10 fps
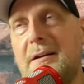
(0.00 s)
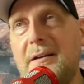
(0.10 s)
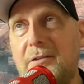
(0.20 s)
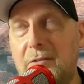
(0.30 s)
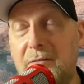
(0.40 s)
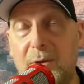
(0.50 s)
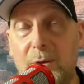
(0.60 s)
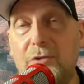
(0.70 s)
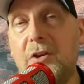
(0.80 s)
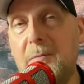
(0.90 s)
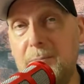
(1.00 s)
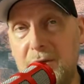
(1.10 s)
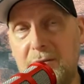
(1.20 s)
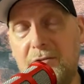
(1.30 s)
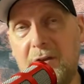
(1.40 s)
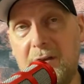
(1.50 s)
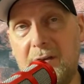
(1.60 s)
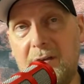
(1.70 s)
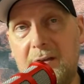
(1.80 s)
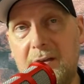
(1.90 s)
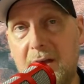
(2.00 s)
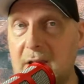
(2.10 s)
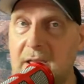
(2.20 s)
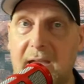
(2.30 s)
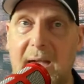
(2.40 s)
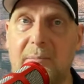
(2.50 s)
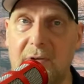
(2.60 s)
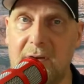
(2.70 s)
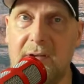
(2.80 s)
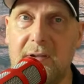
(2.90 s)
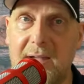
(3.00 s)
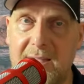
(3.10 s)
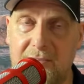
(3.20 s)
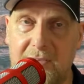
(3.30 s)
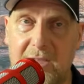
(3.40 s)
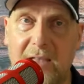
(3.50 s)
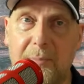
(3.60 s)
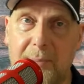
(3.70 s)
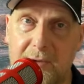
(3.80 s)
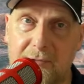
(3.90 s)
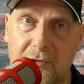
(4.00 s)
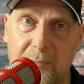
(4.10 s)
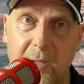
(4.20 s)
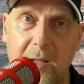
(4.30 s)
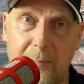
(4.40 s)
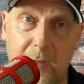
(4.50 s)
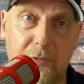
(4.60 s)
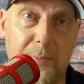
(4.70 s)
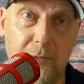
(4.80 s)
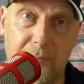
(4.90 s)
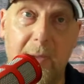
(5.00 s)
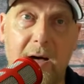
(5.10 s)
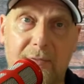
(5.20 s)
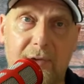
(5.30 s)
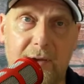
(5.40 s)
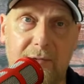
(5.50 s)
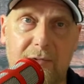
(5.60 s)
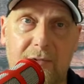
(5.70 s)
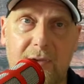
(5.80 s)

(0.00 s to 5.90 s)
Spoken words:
So if it was a computer and a camera, as opposed to multiple smartphones,